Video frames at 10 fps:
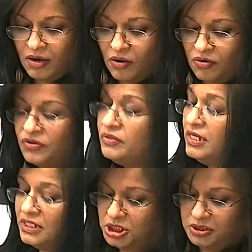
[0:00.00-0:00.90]
Although
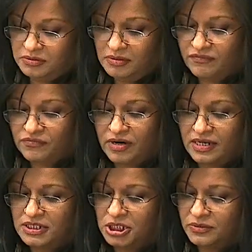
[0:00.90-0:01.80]
the issue of
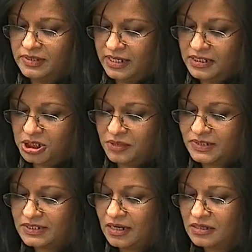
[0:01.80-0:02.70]
Christ's dual nature
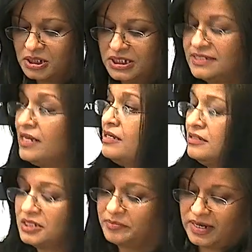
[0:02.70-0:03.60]
was largely
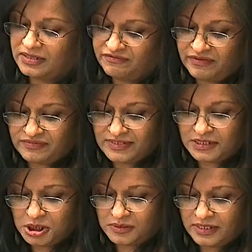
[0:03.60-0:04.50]
settled by the 5th
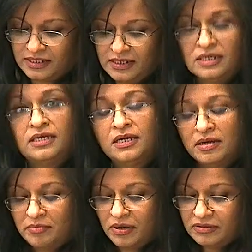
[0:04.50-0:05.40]
century,
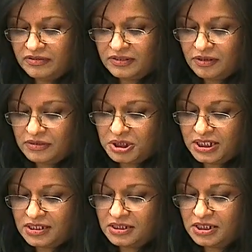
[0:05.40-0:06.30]
modern theology
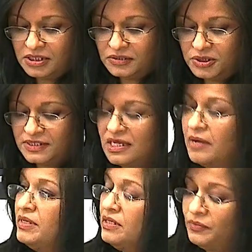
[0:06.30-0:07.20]
continues to
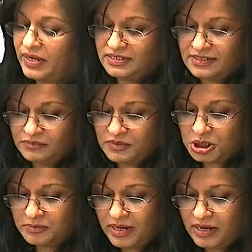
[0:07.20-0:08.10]
examine the ways in
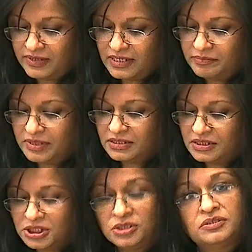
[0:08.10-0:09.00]
which Mary can be
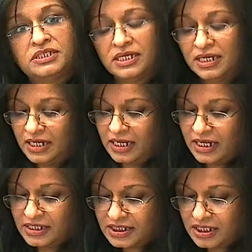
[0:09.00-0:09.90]
understood
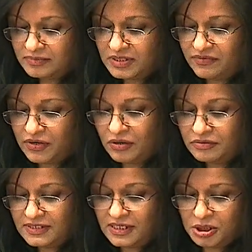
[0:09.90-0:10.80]
in terms of her
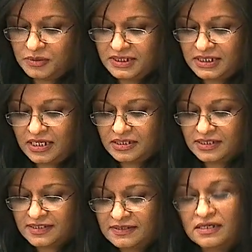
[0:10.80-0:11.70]
own sexual
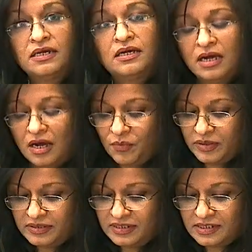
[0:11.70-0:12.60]
status and
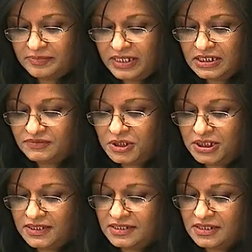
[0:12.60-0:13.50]
what this means for
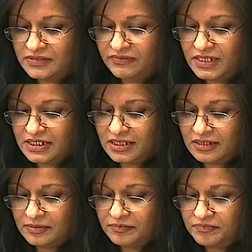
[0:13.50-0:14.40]
Jesus' divinity.